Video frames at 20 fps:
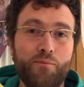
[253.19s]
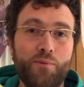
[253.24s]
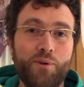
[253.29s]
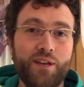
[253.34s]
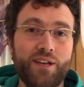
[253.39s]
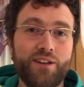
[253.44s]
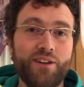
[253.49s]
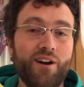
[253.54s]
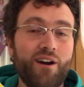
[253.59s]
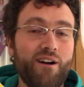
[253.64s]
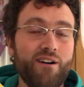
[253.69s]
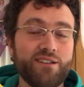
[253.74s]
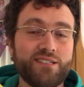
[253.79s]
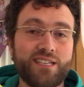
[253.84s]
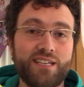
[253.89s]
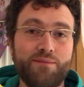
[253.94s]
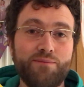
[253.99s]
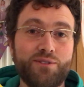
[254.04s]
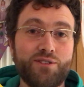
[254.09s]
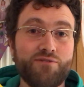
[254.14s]
we can
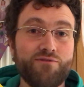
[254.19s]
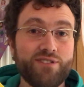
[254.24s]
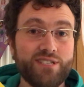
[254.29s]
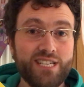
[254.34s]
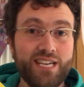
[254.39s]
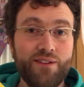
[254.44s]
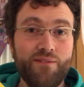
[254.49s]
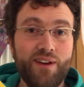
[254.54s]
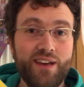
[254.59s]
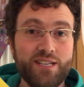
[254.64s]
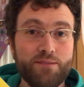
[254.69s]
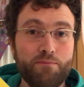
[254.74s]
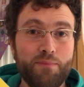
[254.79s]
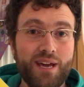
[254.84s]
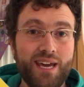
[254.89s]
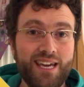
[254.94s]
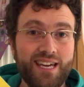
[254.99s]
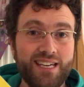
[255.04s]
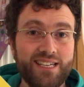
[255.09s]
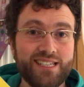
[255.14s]
ask him to receive his
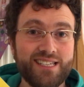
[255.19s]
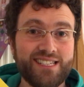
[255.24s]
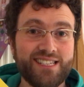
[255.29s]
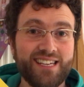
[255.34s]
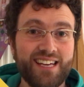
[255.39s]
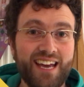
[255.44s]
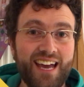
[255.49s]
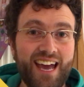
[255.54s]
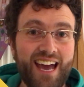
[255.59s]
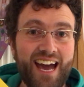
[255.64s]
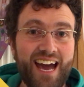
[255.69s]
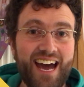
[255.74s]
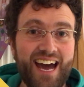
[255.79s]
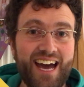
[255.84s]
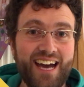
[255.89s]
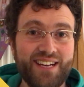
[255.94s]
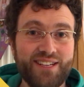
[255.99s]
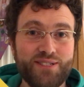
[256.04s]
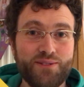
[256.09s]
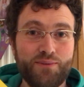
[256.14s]
peace
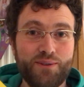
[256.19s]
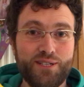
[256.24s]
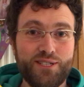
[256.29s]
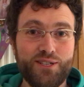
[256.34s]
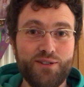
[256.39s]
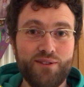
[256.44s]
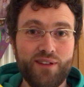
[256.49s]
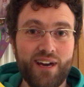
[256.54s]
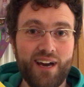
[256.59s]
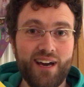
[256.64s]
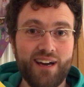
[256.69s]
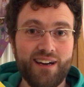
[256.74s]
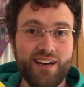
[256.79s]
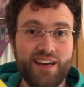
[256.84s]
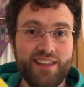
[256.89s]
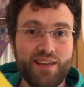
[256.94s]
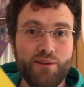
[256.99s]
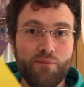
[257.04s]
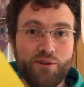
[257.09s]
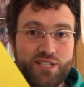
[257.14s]
as we do that.
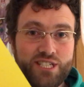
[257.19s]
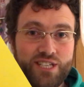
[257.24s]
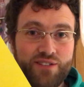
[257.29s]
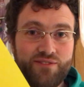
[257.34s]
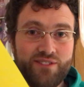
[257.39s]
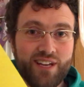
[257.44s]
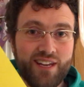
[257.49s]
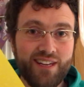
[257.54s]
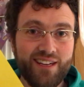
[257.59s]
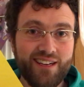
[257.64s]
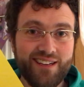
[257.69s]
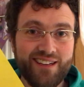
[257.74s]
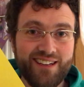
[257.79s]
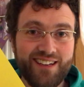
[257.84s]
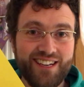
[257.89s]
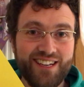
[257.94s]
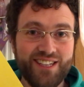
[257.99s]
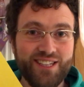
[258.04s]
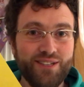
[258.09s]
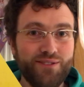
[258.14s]
And then once you've done it,
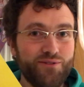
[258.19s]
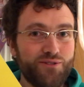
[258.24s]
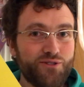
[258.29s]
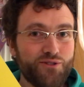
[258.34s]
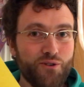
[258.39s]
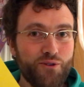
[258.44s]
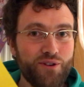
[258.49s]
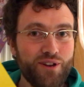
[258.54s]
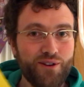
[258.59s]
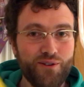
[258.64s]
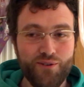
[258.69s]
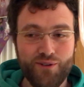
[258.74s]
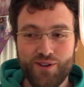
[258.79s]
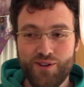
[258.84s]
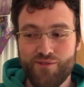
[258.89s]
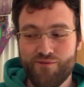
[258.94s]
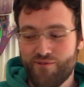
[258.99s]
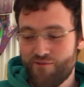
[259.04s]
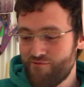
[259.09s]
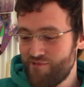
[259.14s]
you've drawn it or
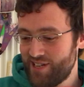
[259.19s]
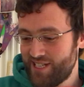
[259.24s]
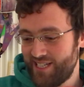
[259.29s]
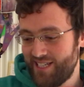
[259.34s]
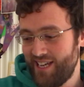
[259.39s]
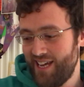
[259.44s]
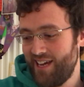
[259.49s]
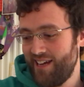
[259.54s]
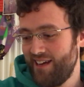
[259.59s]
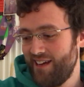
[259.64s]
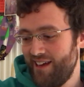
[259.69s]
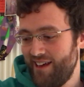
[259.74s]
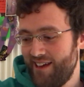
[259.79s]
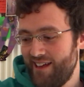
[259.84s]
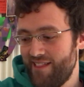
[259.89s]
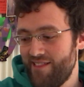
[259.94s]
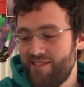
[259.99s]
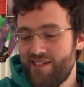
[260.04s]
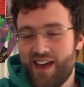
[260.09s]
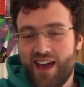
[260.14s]
you've written it,
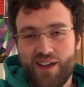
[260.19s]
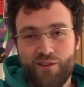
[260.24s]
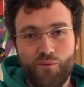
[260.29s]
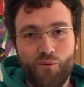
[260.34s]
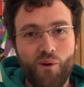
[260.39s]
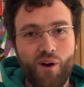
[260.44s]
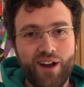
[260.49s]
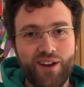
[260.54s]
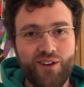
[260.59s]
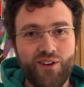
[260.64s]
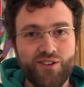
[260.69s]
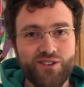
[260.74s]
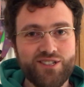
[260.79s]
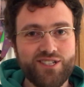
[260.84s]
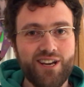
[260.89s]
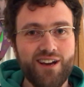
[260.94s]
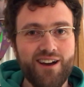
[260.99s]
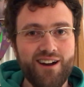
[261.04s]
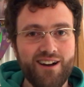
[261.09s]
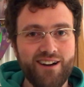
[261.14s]
then why not
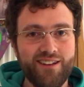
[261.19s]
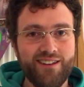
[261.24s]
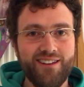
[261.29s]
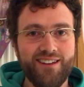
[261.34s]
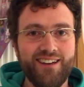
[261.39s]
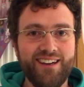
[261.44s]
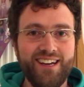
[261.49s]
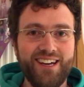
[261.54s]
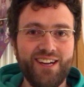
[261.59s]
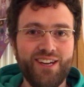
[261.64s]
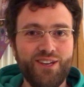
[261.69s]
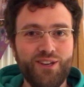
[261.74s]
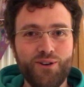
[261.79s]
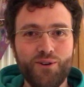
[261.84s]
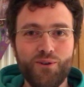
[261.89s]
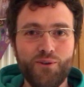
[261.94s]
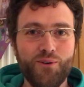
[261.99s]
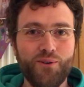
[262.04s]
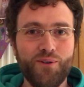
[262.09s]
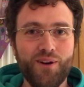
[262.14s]
turn
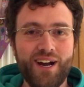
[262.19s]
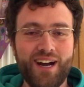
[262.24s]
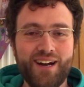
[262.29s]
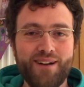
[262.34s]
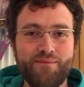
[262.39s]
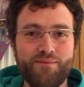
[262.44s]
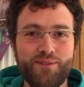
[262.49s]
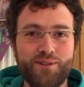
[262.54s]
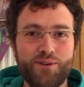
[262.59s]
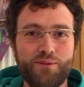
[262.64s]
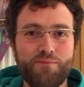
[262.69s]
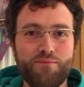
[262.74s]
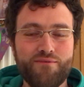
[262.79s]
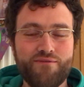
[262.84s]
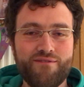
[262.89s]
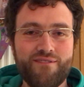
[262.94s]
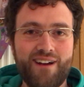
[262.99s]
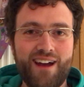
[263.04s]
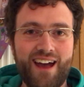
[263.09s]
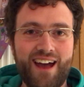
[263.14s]
your
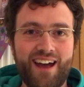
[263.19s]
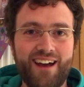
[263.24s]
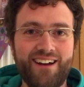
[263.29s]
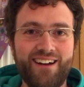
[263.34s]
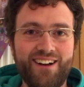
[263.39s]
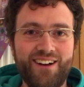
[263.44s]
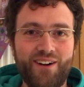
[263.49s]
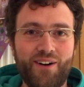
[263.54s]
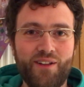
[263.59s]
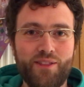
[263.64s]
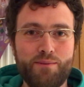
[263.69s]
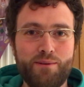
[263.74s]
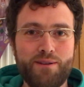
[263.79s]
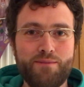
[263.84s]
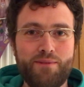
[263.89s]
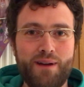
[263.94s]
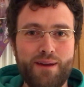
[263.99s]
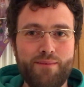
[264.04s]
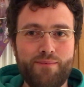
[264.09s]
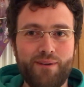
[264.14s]
prayer on the bit
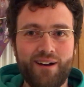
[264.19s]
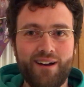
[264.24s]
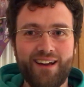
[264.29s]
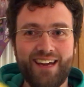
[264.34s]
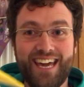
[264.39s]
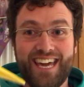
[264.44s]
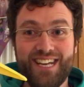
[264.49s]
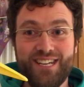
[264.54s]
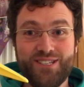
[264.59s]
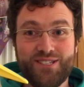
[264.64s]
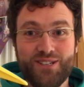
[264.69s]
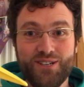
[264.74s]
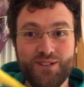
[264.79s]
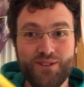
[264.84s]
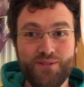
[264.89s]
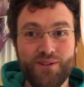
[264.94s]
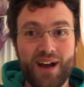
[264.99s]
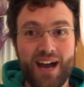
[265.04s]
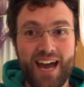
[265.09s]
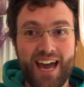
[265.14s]
of paper
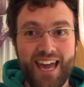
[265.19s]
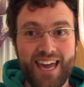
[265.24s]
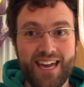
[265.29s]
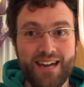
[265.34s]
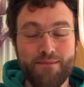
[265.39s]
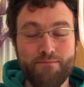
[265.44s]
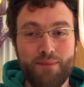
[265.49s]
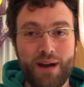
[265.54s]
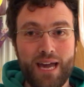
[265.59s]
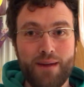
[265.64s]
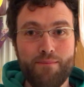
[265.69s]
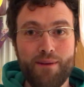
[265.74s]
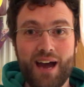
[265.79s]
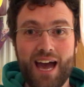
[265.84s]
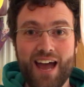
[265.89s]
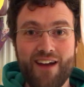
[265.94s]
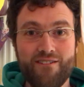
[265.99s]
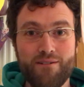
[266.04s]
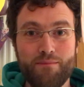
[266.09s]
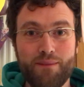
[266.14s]
into a paper
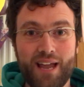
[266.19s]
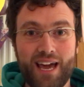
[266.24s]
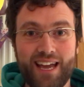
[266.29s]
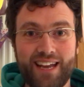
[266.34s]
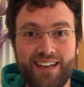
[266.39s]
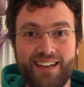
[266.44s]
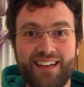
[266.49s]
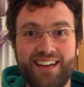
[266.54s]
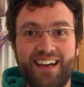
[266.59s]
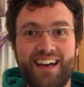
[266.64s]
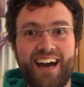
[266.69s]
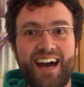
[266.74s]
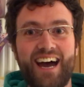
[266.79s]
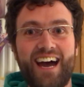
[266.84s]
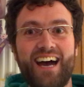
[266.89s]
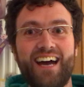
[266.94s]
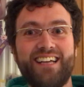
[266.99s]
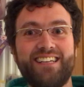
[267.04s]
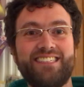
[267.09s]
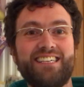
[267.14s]
aeroplane
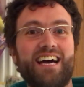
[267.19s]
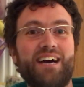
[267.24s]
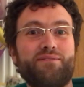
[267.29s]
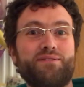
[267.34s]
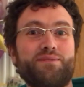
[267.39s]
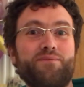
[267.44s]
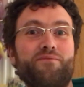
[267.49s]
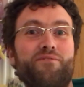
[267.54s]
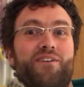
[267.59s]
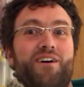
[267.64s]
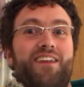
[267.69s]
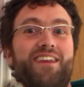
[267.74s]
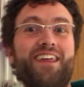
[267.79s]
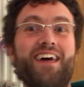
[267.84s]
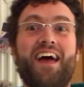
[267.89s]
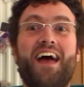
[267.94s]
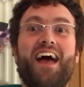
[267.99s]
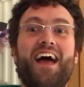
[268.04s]
and have some fun.